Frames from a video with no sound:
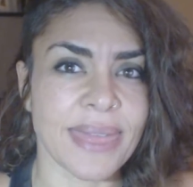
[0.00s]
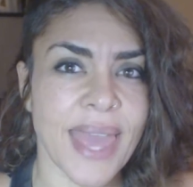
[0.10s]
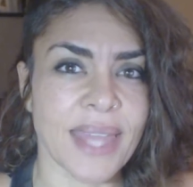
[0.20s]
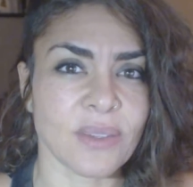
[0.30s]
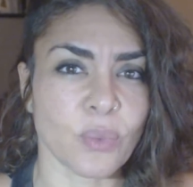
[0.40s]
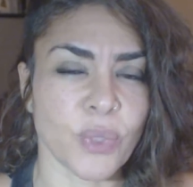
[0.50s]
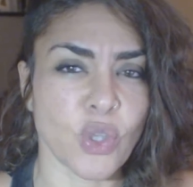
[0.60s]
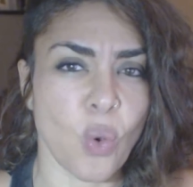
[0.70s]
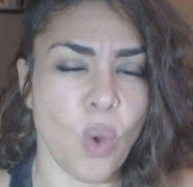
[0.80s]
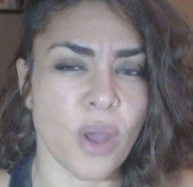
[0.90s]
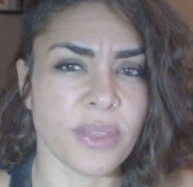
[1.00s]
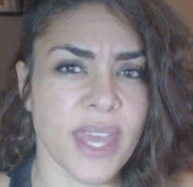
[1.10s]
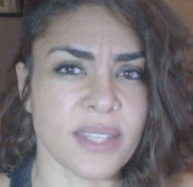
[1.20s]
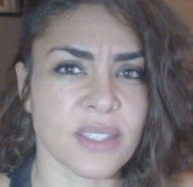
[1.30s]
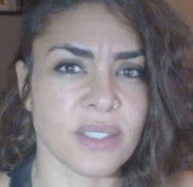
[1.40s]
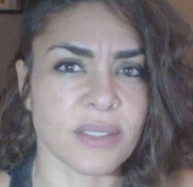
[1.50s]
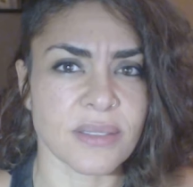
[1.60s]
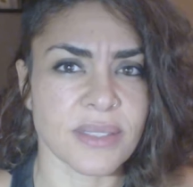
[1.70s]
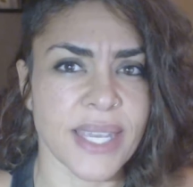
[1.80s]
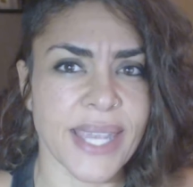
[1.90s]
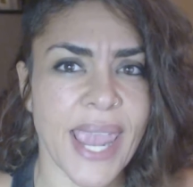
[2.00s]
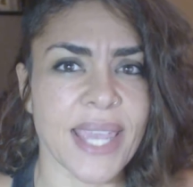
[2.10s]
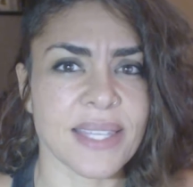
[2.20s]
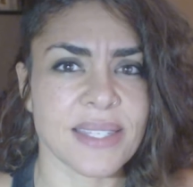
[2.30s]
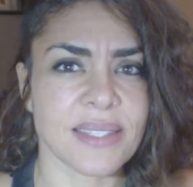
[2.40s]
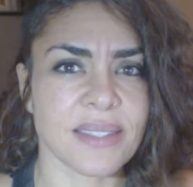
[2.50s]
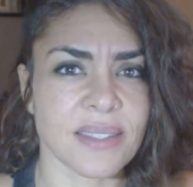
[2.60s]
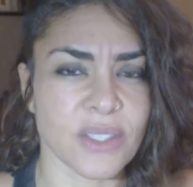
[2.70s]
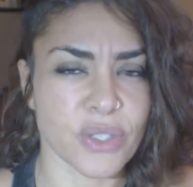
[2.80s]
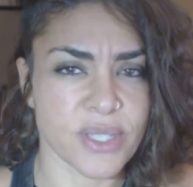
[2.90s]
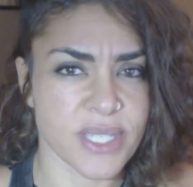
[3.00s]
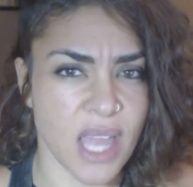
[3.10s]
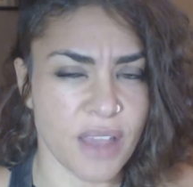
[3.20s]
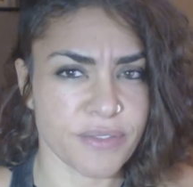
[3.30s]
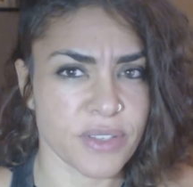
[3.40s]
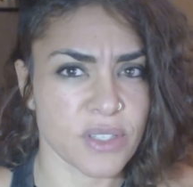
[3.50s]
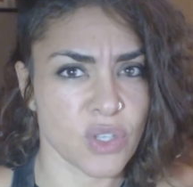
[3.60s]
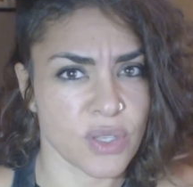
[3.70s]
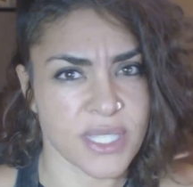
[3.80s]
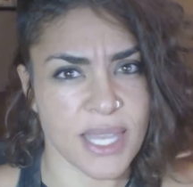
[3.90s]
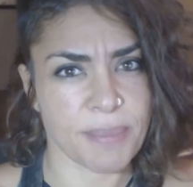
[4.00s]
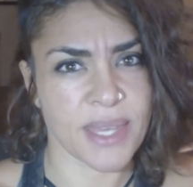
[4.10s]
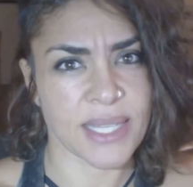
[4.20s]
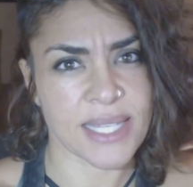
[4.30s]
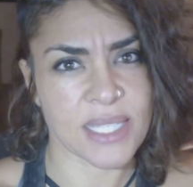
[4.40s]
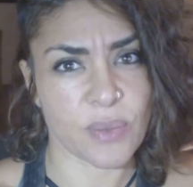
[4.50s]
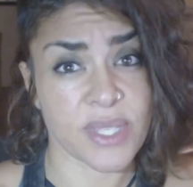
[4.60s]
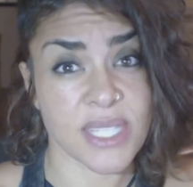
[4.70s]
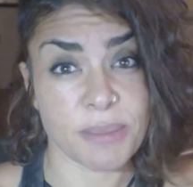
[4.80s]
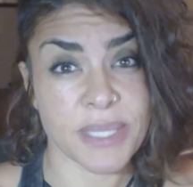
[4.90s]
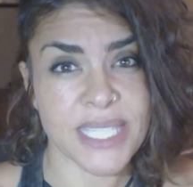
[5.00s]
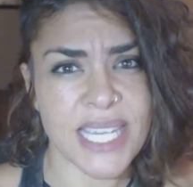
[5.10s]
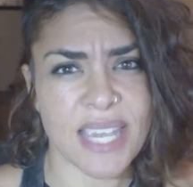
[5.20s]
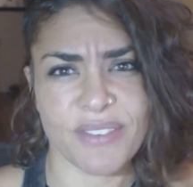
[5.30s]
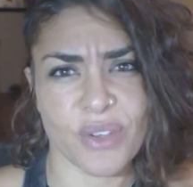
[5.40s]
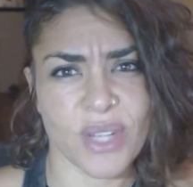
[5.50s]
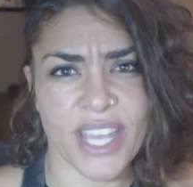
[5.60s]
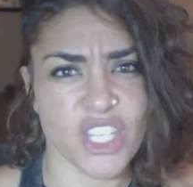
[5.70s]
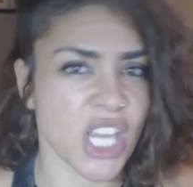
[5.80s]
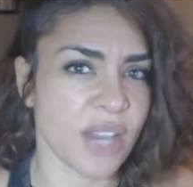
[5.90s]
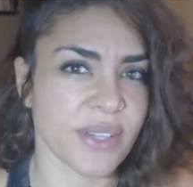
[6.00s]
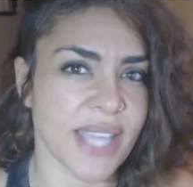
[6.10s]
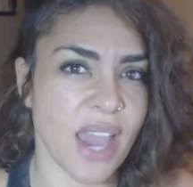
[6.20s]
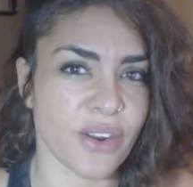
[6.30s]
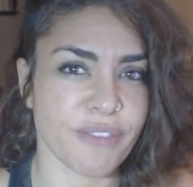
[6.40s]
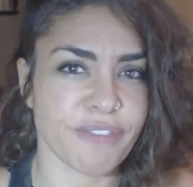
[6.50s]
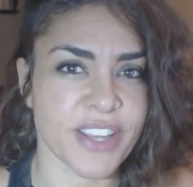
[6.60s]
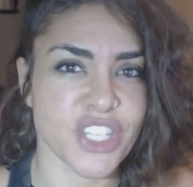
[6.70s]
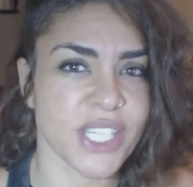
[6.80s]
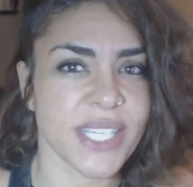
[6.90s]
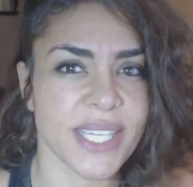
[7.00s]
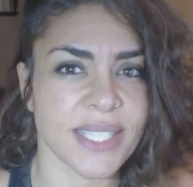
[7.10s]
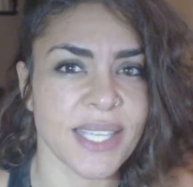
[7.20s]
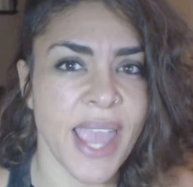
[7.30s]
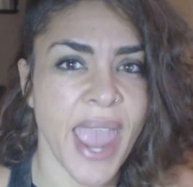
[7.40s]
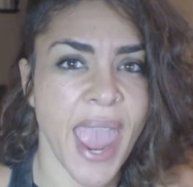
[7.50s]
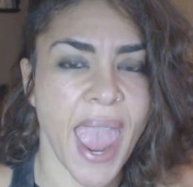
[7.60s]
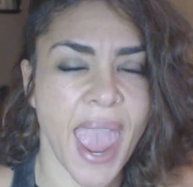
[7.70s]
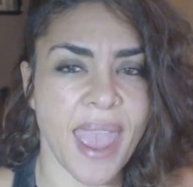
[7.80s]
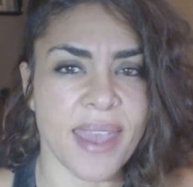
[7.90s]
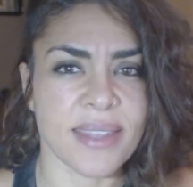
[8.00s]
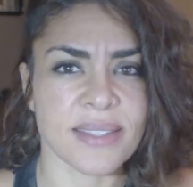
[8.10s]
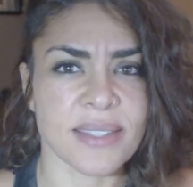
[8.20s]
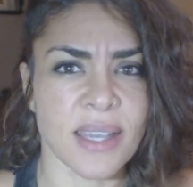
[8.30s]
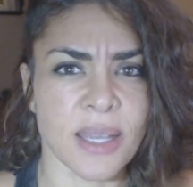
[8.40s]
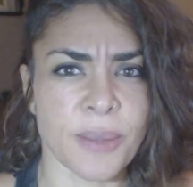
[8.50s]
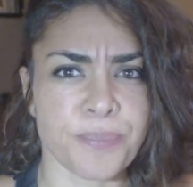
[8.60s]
and that we don't want that to negate the good stuff. So same thing, let's say with CBD. If you're like chowing down on fried chicken and